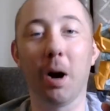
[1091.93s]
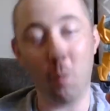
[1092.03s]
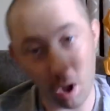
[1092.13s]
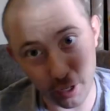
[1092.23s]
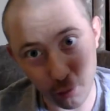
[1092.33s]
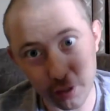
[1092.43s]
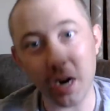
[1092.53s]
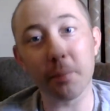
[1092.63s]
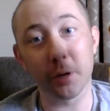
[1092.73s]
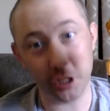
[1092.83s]
wallet would not
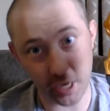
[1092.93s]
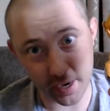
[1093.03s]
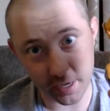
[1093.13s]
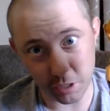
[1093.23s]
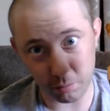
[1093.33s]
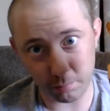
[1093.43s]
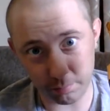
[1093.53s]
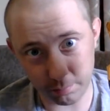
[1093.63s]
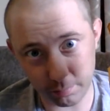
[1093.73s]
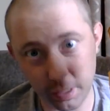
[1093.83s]
appreciate you
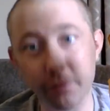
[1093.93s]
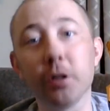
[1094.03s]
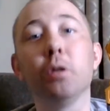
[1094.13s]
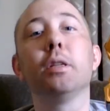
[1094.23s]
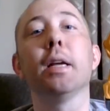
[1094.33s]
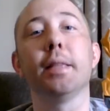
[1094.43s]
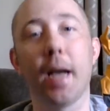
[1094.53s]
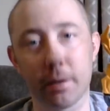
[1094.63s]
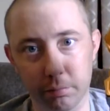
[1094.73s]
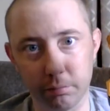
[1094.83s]
if you did that.